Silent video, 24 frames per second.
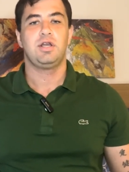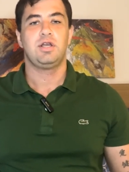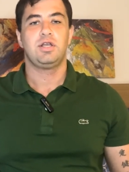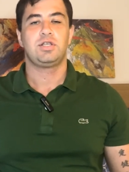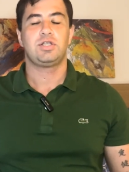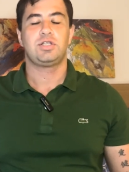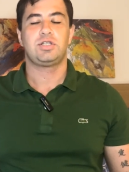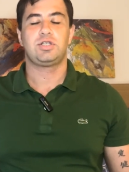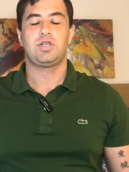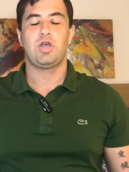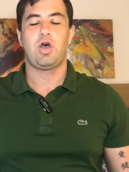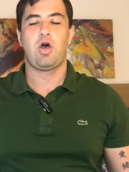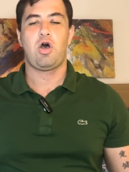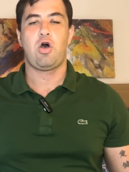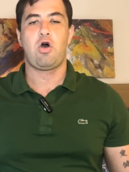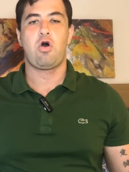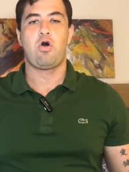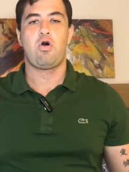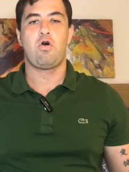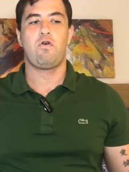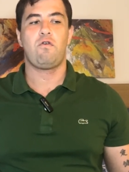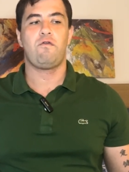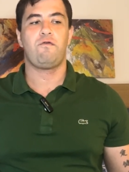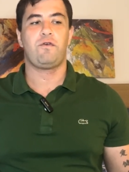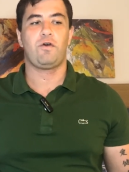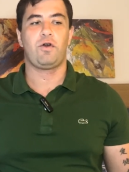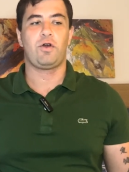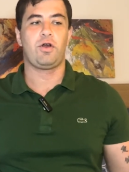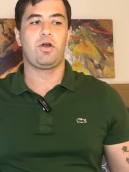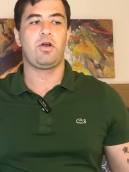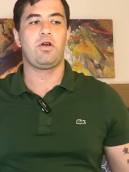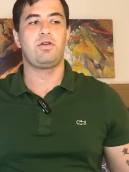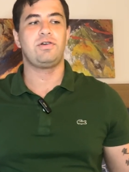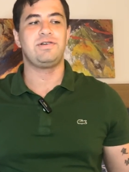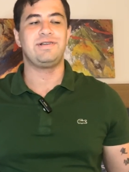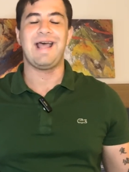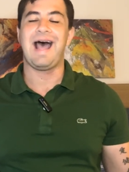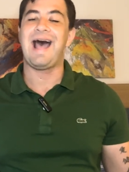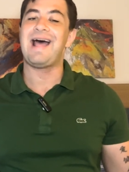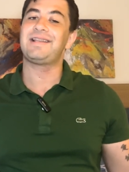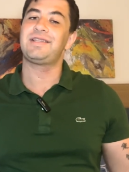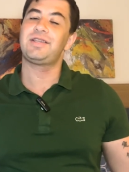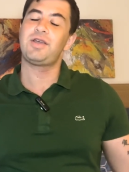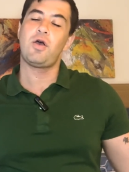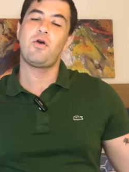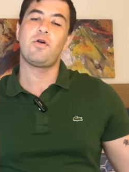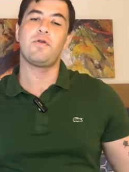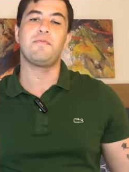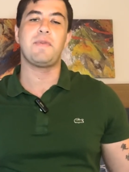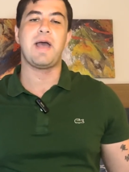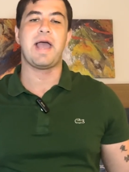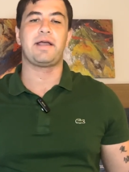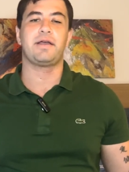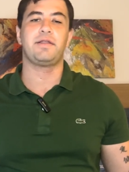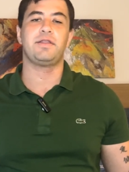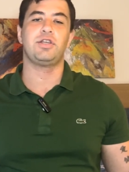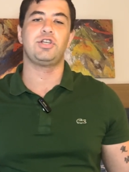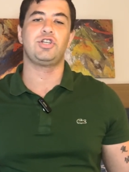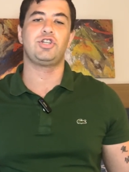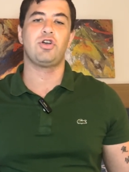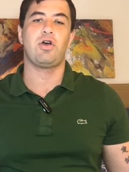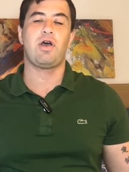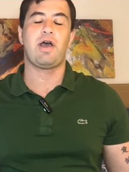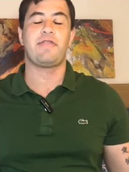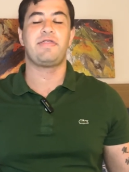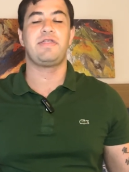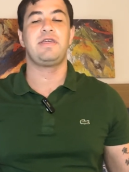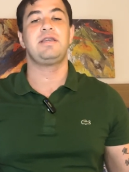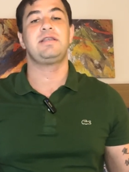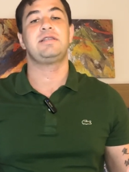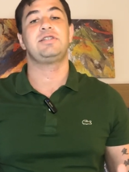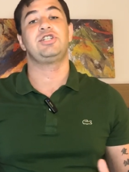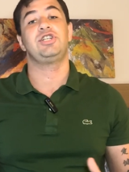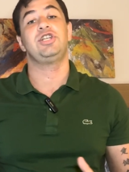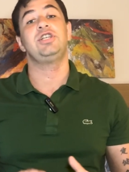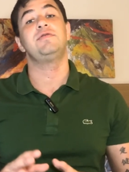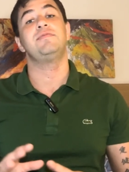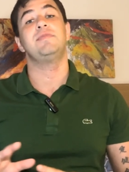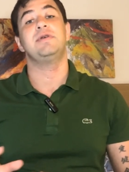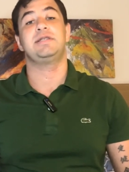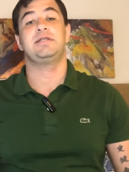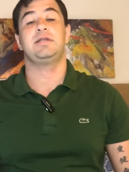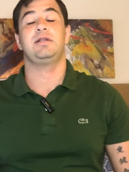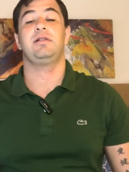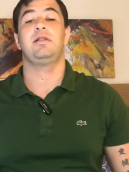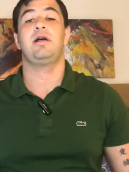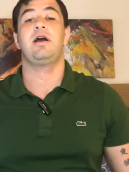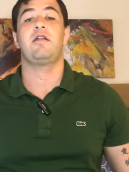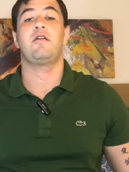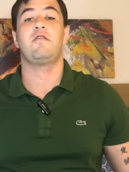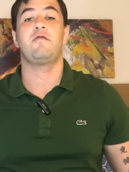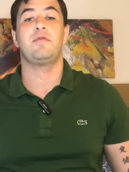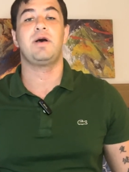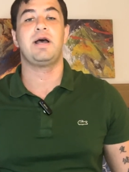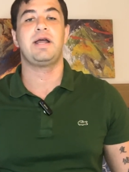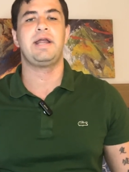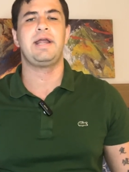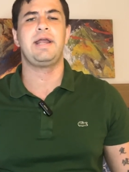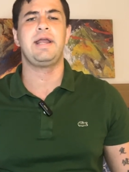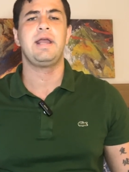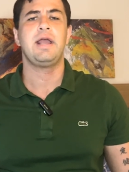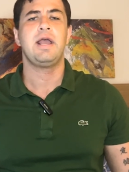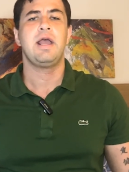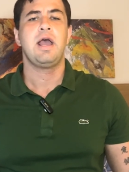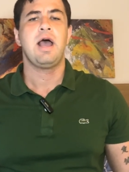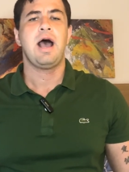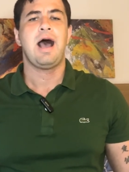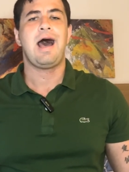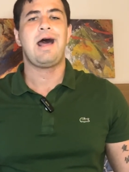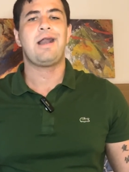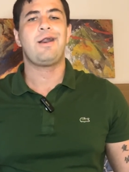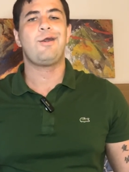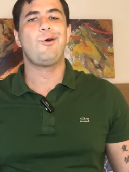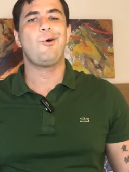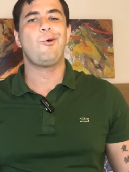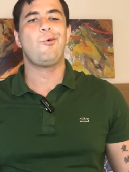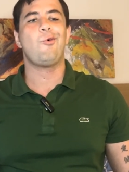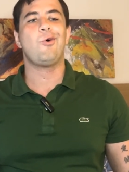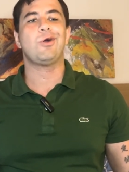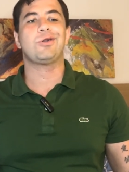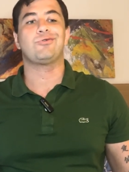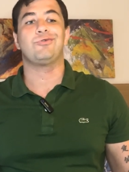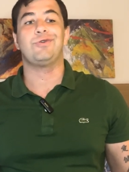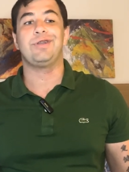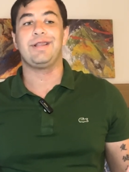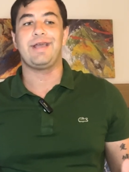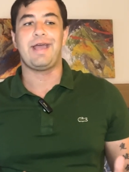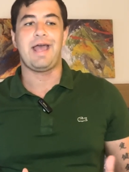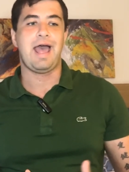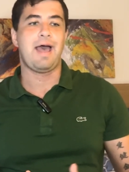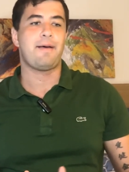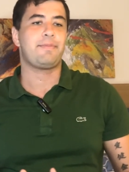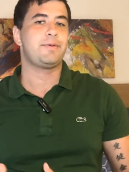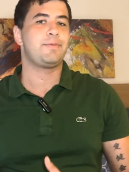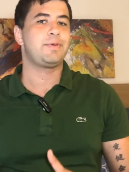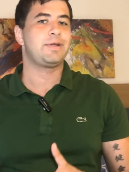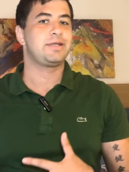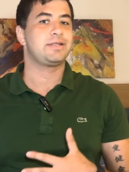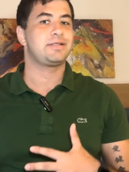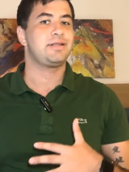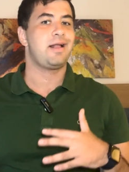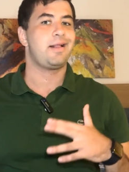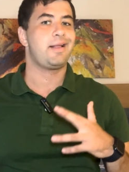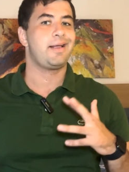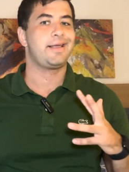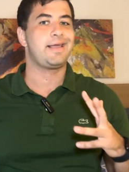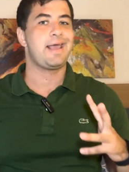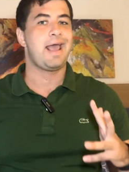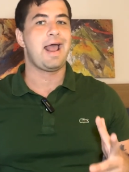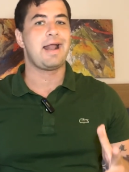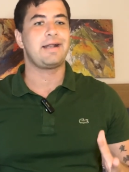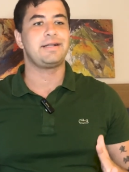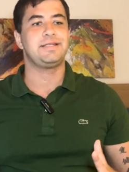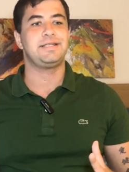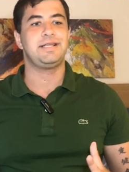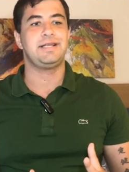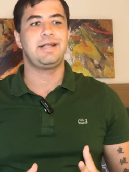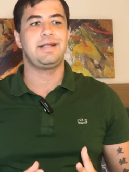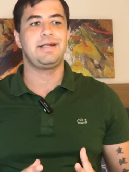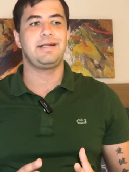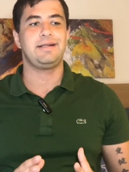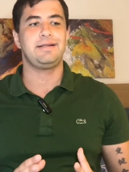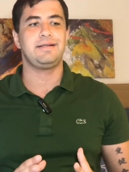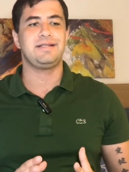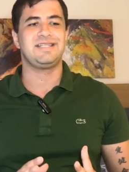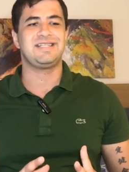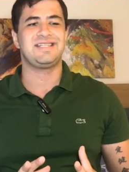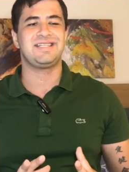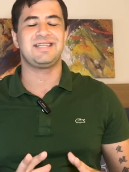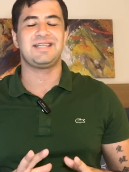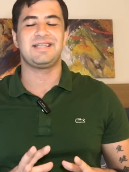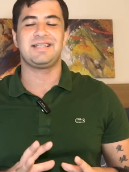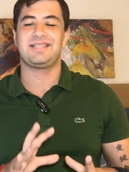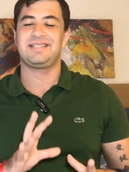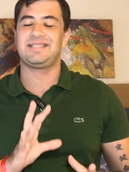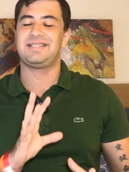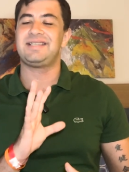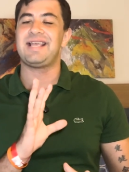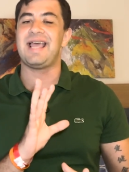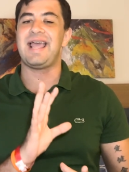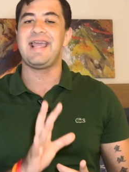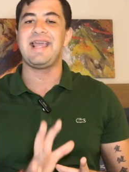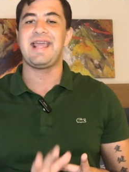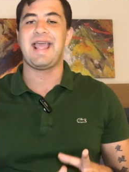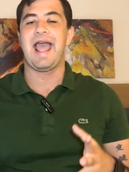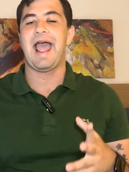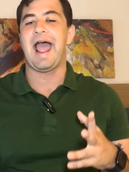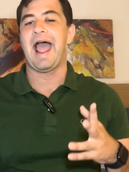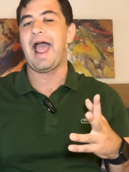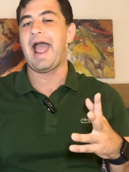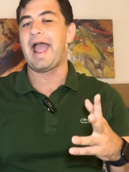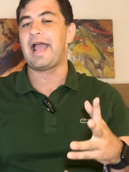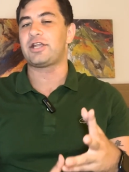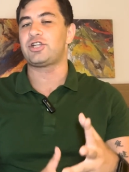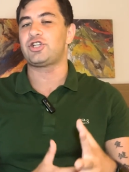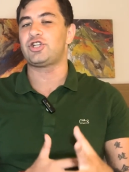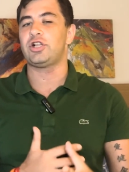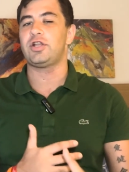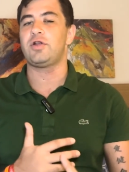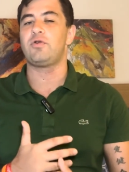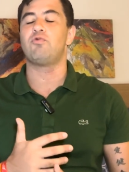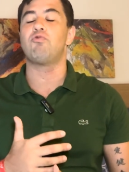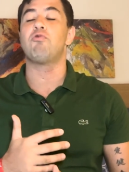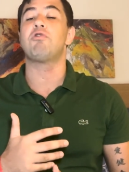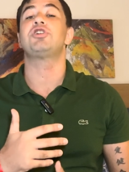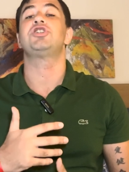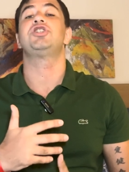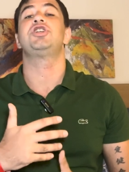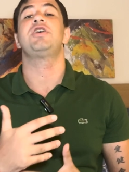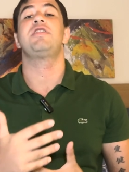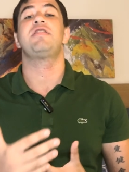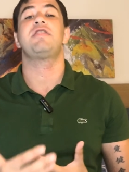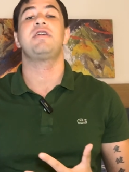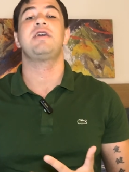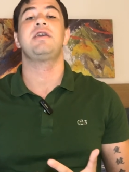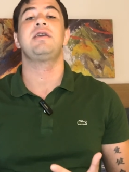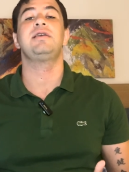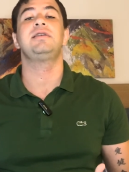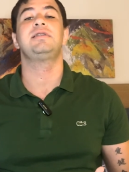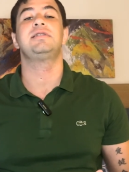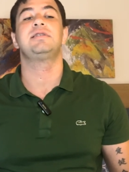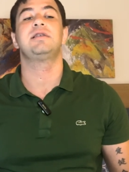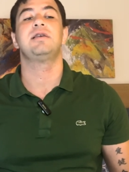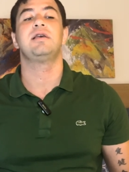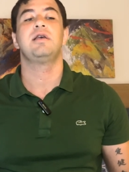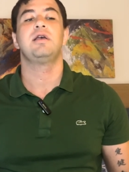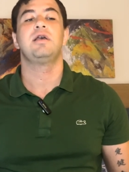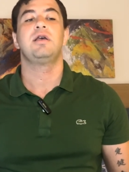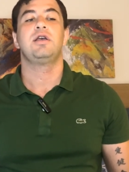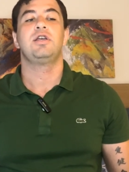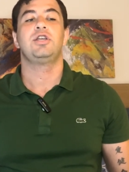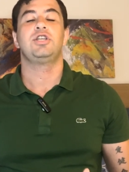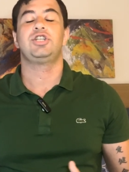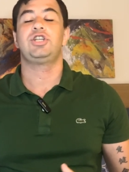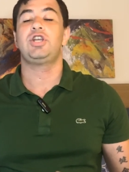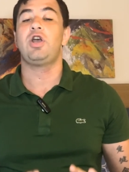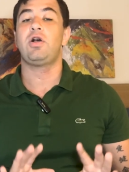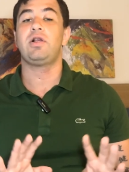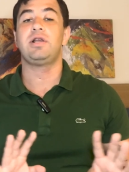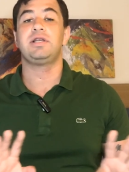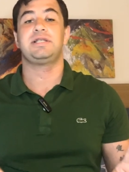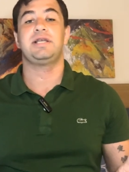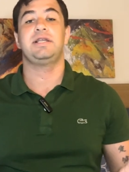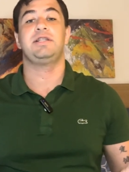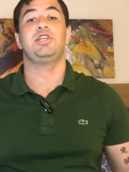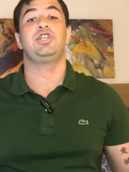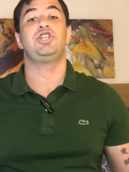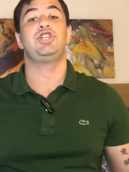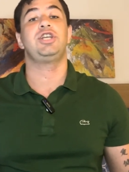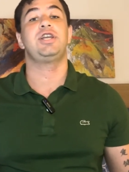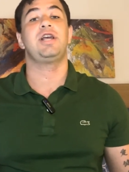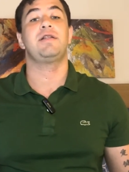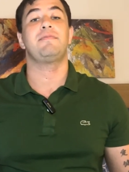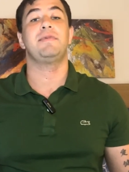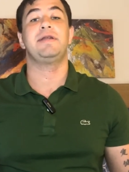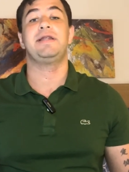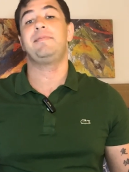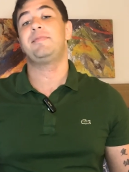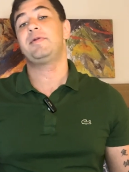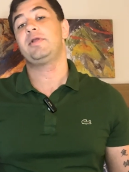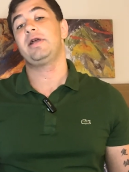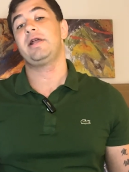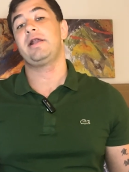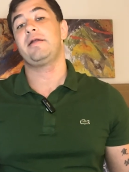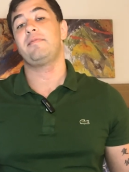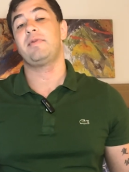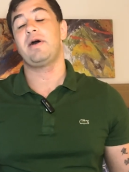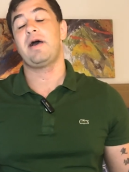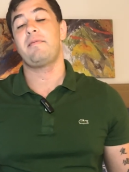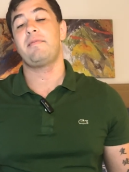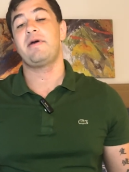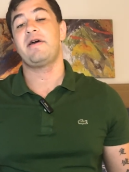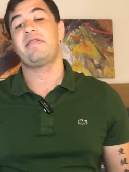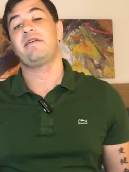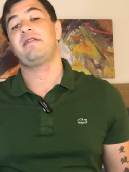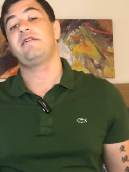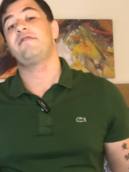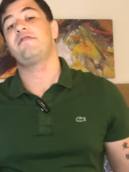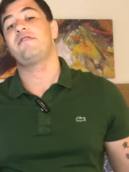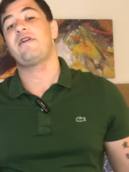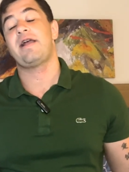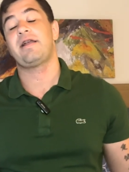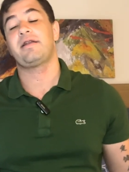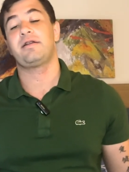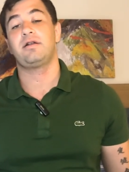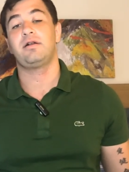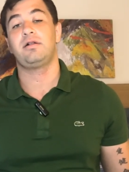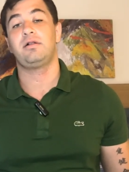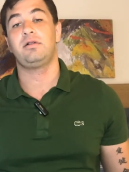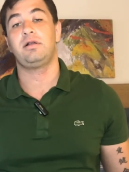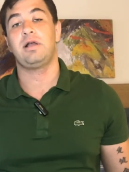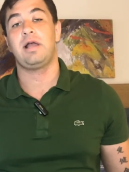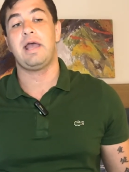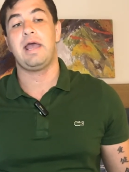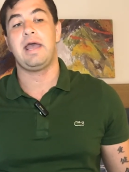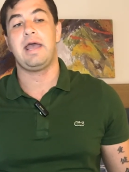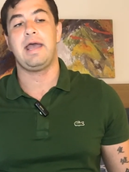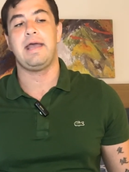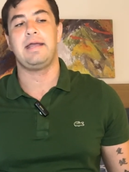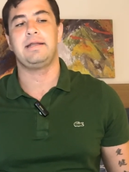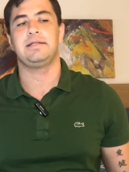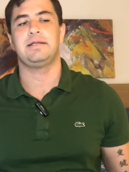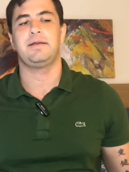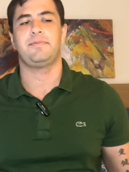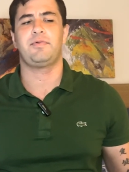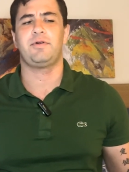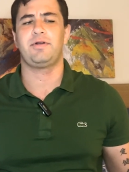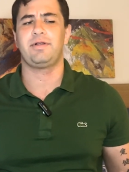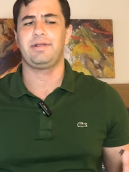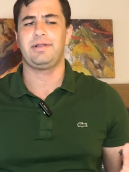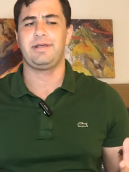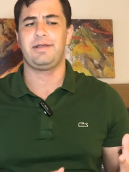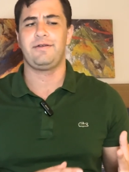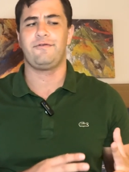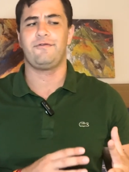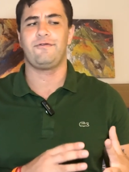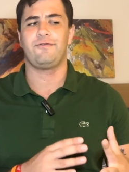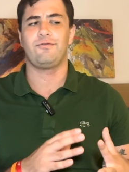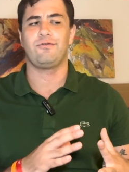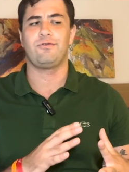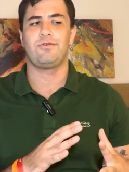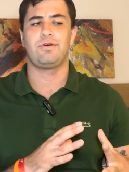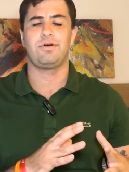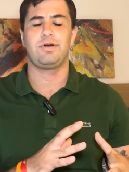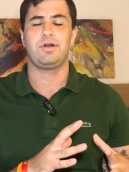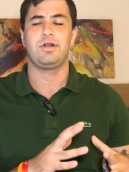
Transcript: So for her not going back on the show, I think she's missing a lot of money. I don't know what really happened because Lala Kent didn't say actually what she thinks. She only said that she got manipulated by Bethenny Frankel and apparently for